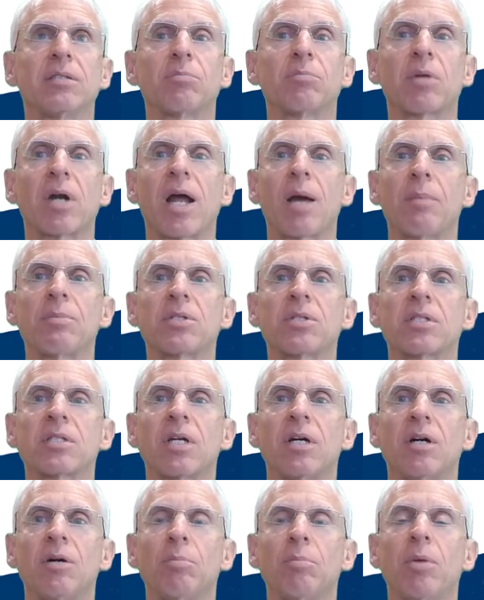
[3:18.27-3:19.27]
Perhaps
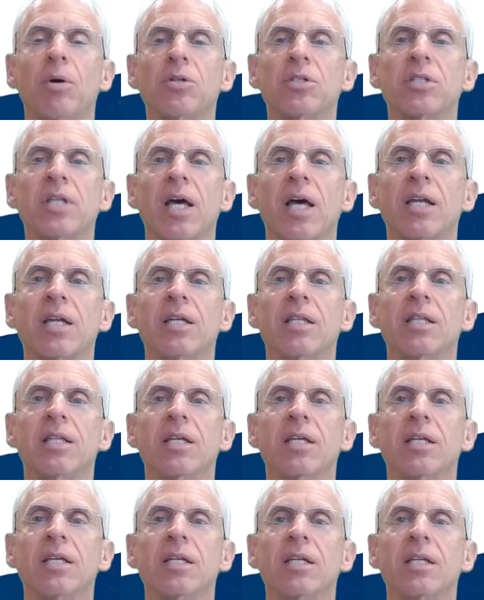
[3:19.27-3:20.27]
I'll post that in
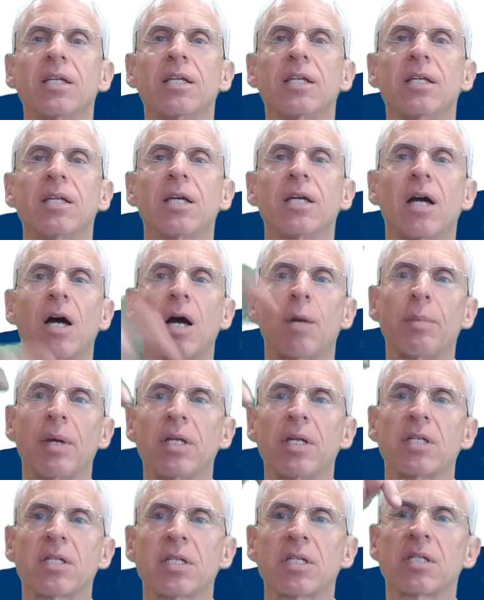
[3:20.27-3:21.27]
the
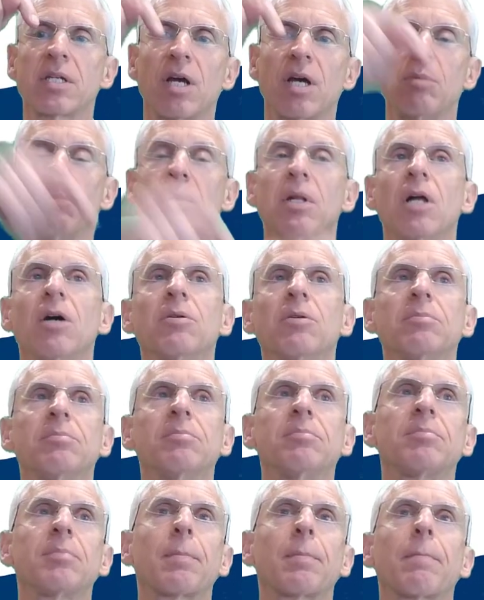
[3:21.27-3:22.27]
comments down below,
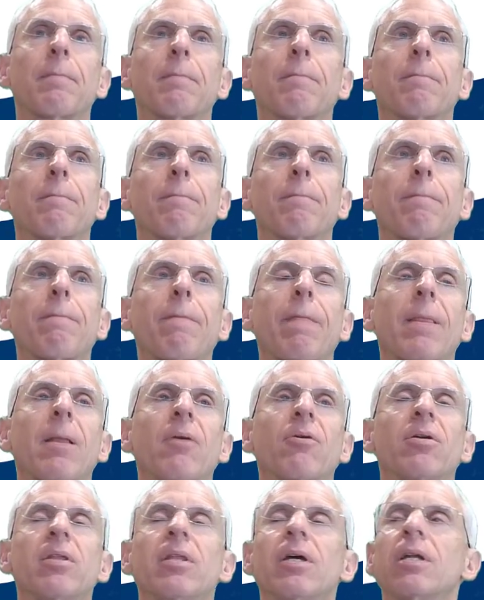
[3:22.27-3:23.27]

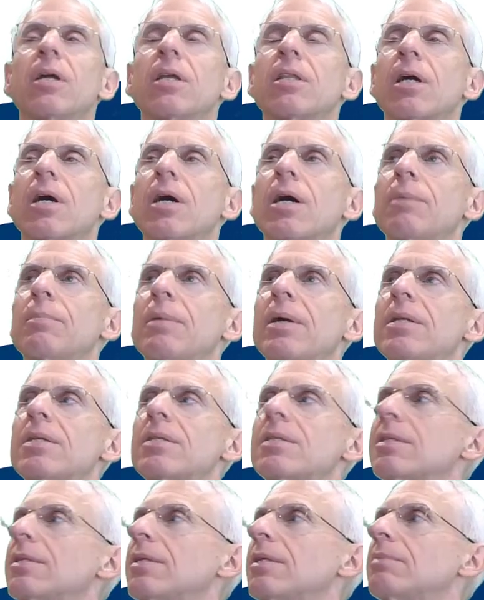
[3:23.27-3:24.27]
or in not the
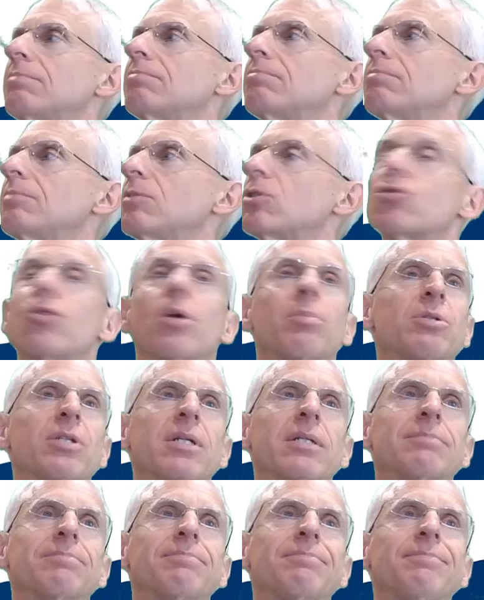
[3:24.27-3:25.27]
comments, the
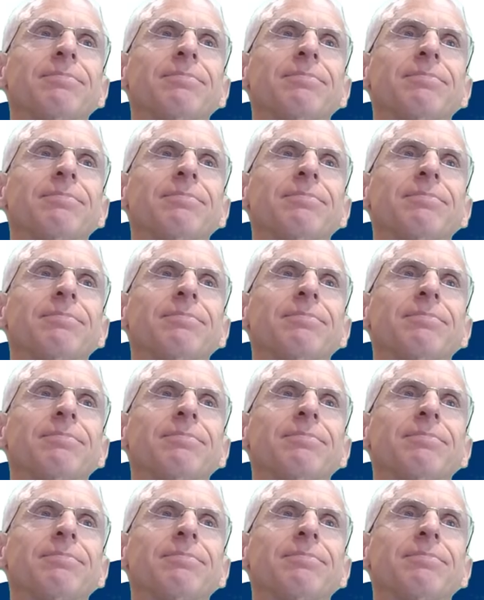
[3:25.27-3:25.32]
description.